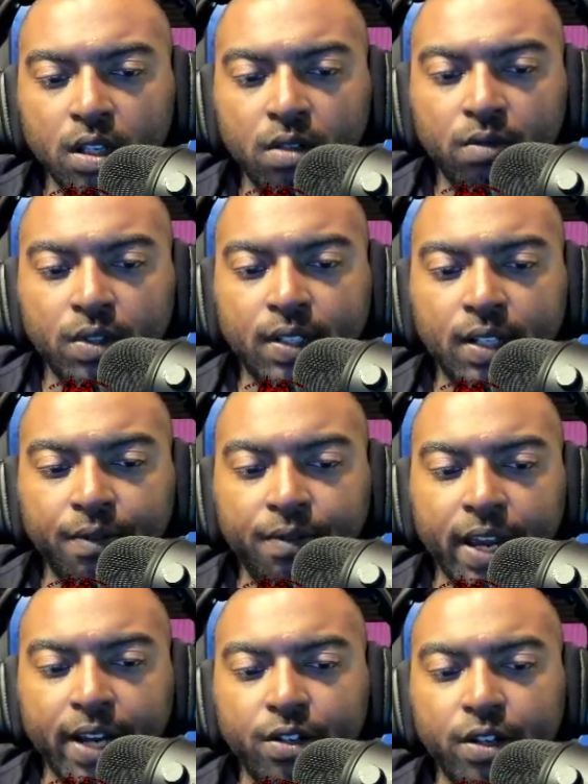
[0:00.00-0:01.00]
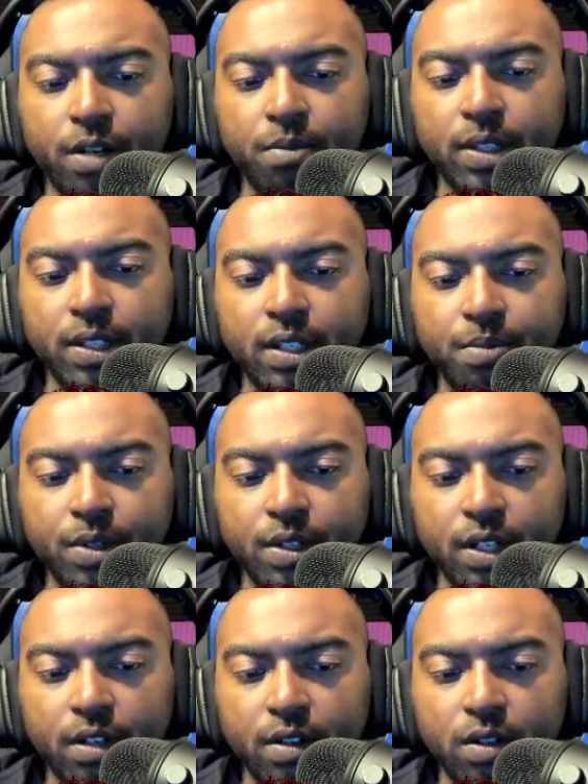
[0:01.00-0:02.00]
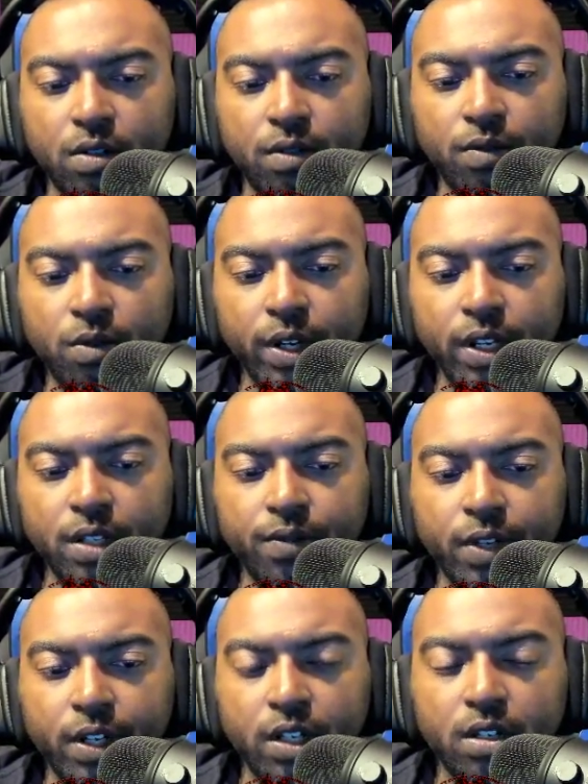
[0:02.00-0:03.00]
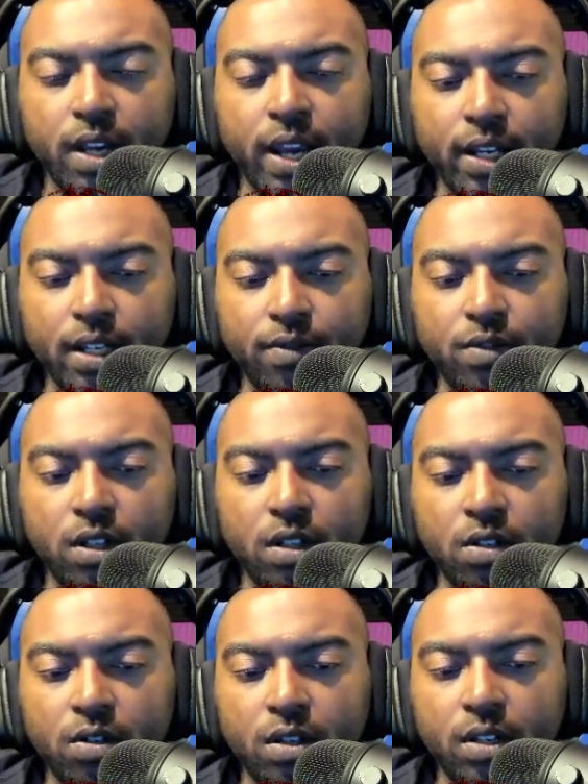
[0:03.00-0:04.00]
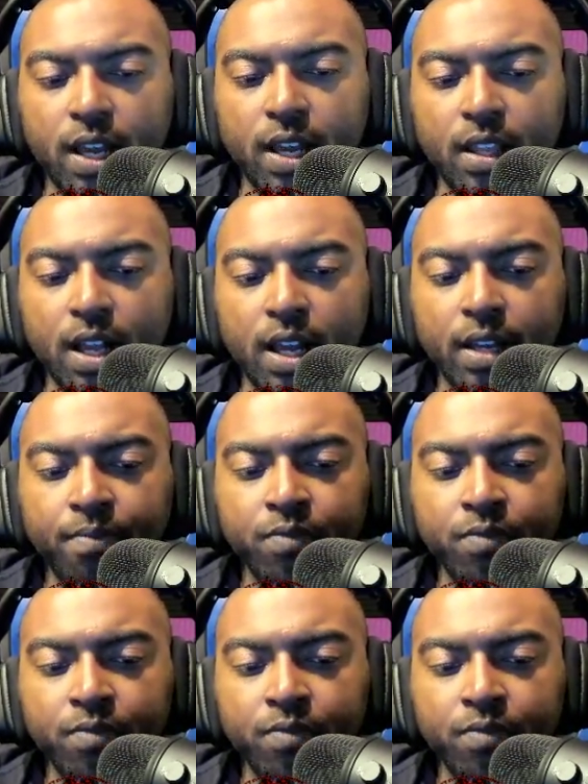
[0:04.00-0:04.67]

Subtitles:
With Sunfax, you're getting plus 10% critical avoidance for each active Geonosian ally.